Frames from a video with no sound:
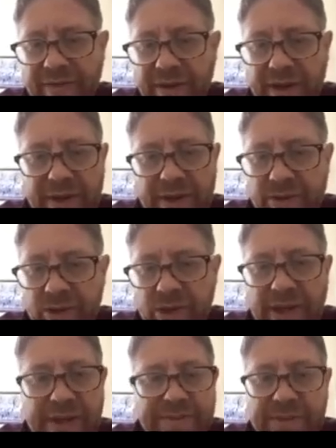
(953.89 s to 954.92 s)
and here there's
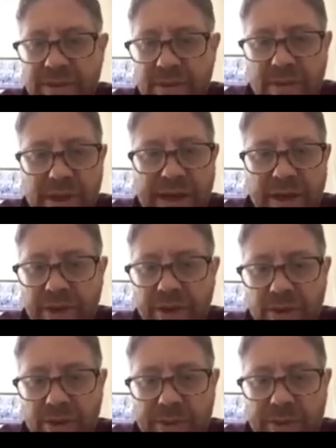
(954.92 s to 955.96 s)
clips and God only
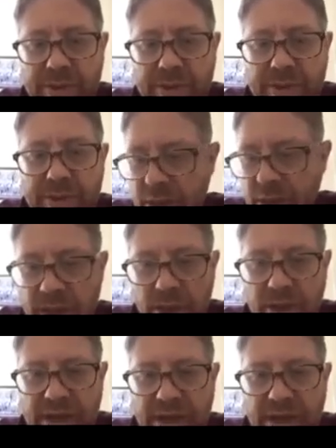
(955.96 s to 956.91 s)
knows what's going on,